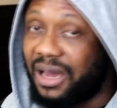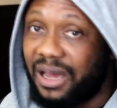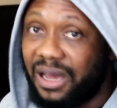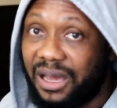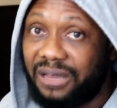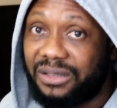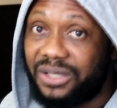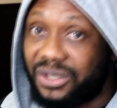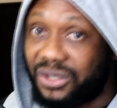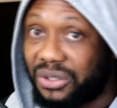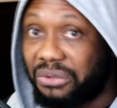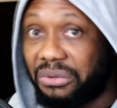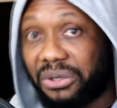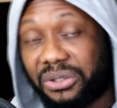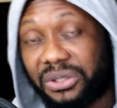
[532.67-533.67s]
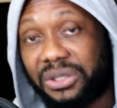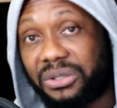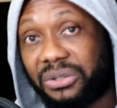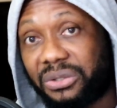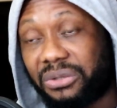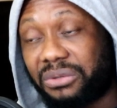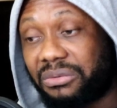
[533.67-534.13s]
it's a serious
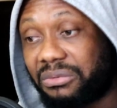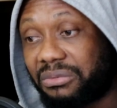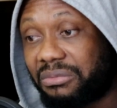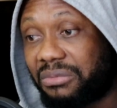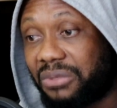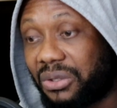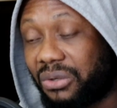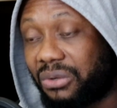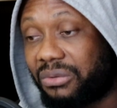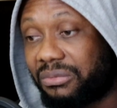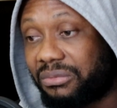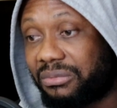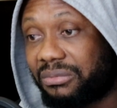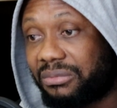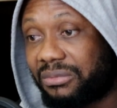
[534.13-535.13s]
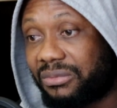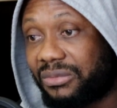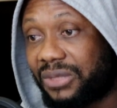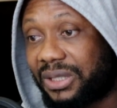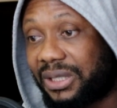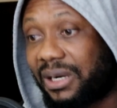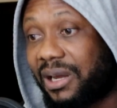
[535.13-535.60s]
issue, you know.
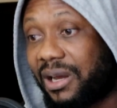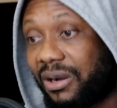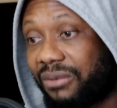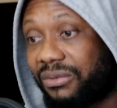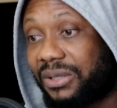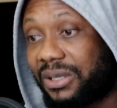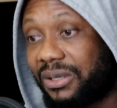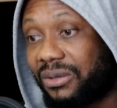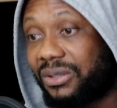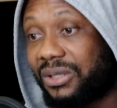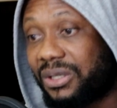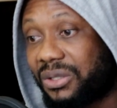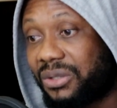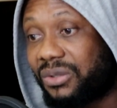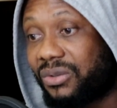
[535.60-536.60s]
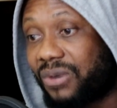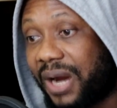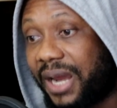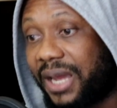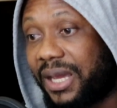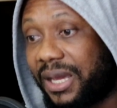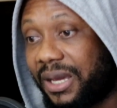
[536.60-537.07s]
It's a lot of serious issues right
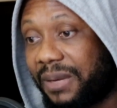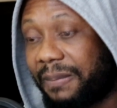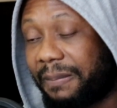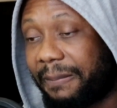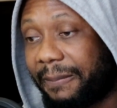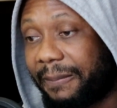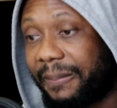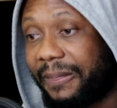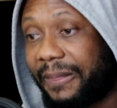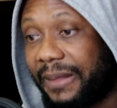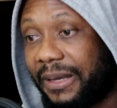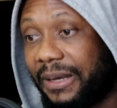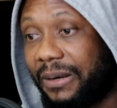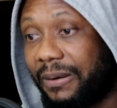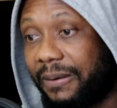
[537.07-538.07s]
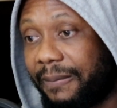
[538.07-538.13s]
here. You know,